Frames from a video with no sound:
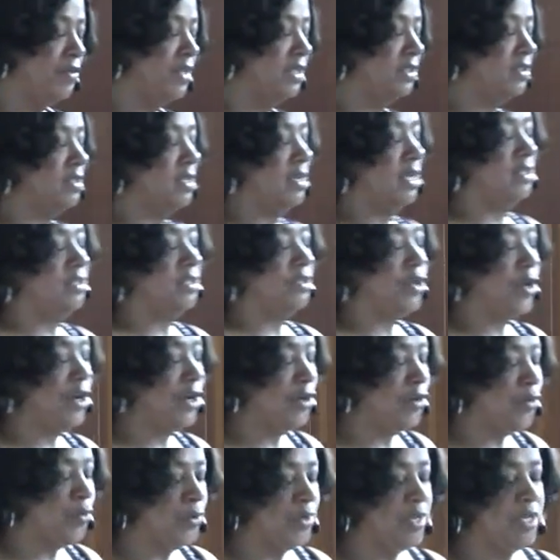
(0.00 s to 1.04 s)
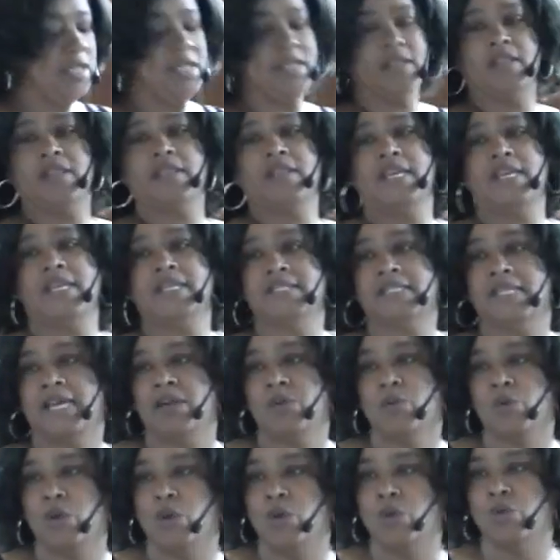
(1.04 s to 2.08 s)
this, and I started reading the things I
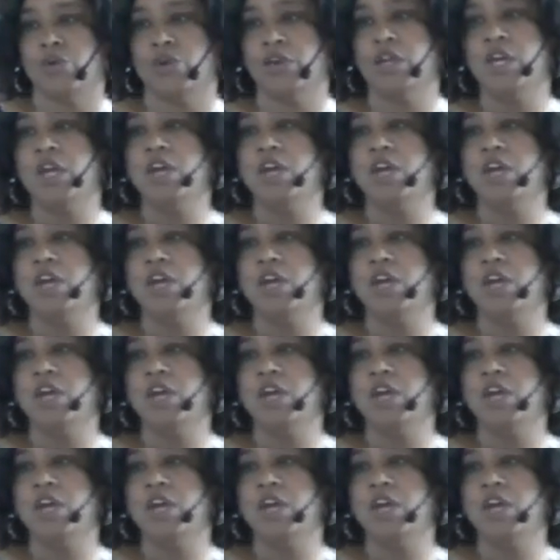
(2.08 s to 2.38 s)
wrote.